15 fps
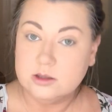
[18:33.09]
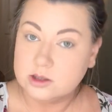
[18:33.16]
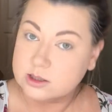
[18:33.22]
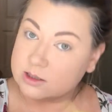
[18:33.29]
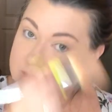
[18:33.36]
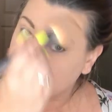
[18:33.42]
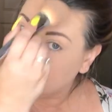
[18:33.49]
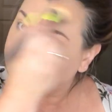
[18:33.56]

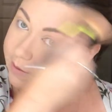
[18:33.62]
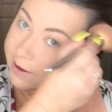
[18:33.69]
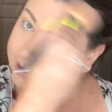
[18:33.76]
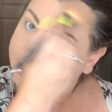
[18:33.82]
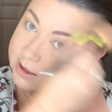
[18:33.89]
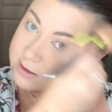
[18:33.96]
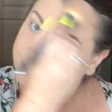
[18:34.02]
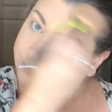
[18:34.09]
just not
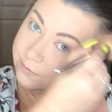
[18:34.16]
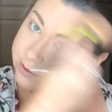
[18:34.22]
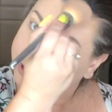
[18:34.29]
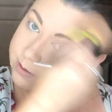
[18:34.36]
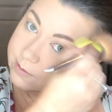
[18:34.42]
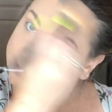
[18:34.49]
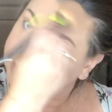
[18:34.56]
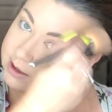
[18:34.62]
quite as
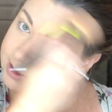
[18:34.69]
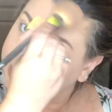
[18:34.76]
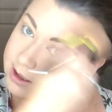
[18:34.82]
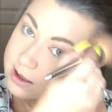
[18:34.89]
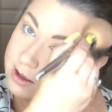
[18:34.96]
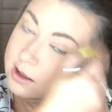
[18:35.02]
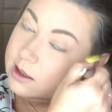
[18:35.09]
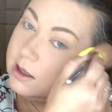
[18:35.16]

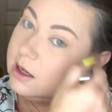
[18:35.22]
frequently.